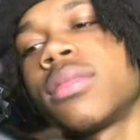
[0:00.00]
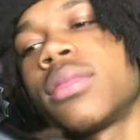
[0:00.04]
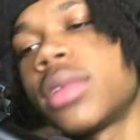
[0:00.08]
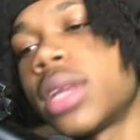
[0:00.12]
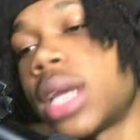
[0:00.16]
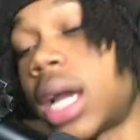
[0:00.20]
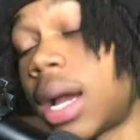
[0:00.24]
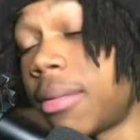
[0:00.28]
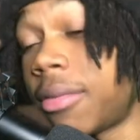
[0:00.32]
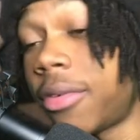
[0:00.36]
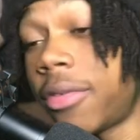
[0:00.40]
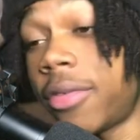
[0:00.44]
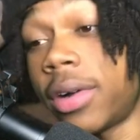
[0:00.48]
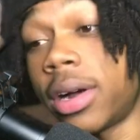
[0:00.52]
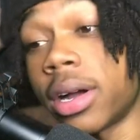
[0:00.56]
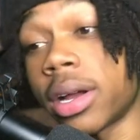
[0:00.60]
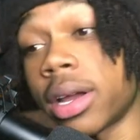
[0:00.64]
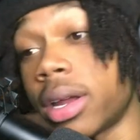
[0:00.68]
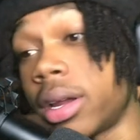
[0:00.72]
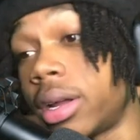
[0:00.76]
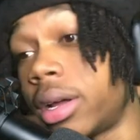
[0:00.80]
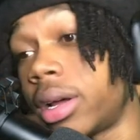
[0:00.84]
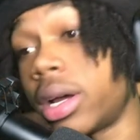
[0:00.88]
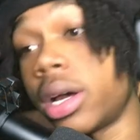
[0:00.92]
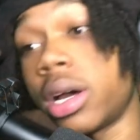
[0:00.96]
I'm
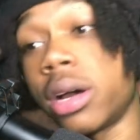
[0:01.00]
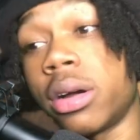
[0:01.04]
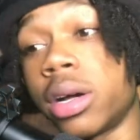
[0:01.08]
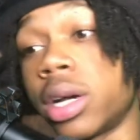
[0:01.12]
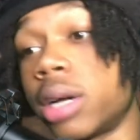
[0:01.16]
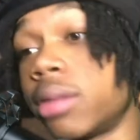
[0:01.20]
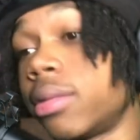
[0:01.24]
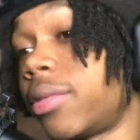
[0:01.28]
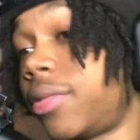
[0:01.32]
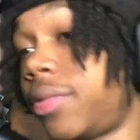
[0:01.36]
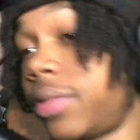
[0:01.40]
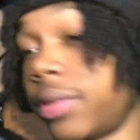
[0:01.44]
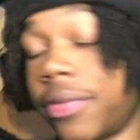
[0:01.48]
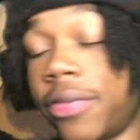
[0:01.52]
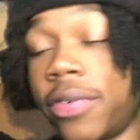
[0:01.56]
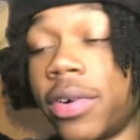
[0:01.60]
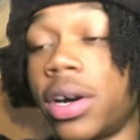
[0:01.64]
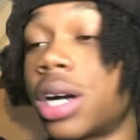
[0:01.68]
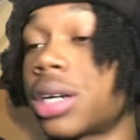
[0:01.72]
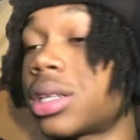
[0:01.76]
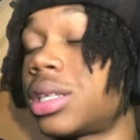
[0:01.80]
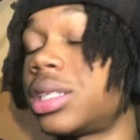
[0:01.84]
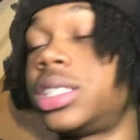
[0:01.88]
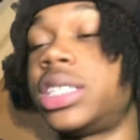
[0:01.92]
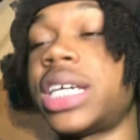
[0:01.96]
fucking up. I don't give a fuck.
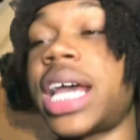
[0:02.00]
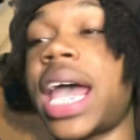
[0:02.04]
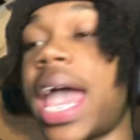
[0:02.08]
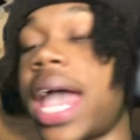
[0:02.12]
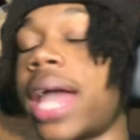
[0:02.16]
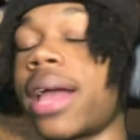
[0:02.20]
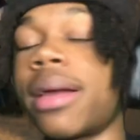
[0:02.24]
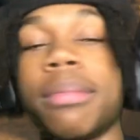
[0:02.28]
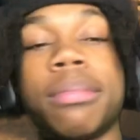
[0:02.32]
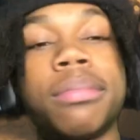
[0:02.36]
Fuck Jack.